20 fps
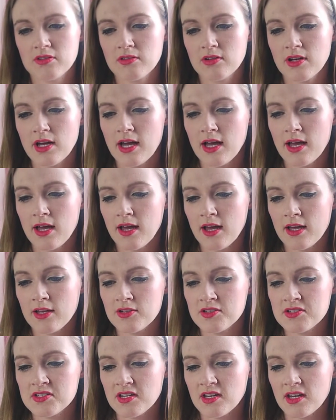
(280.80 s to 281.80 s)
I
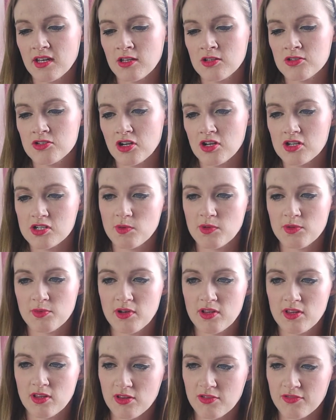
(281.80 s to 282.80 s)
used it in conjunction with
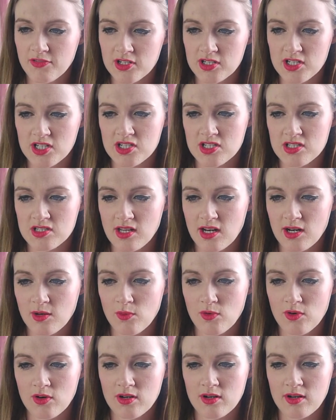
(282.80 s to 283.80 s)
one of the other foundations that I
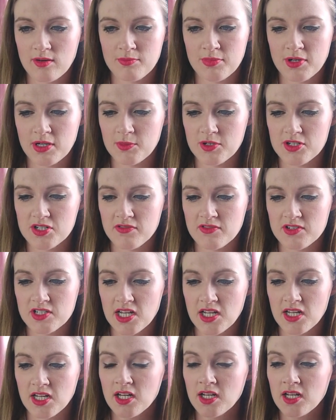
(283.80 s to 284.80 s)
wore pretty much every
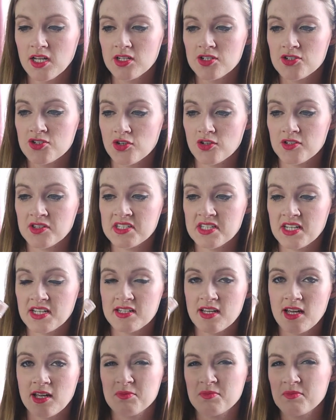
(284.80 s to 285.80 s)
day during the
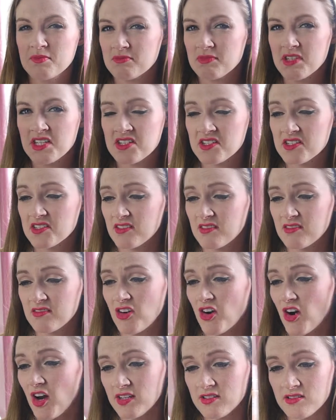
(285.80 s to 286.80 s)
daytime. This is
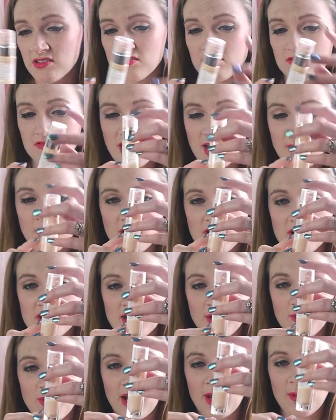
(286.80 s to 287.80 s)
grand. I'm
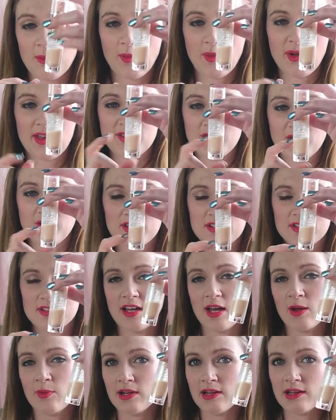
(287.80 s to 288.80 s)
gradually working my way through it.
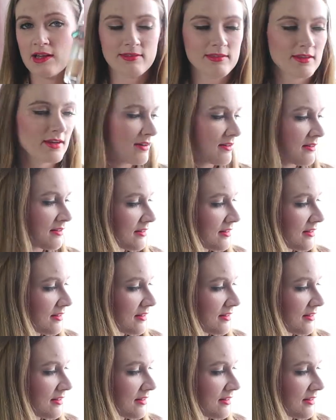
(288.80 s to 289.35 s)
I will get there.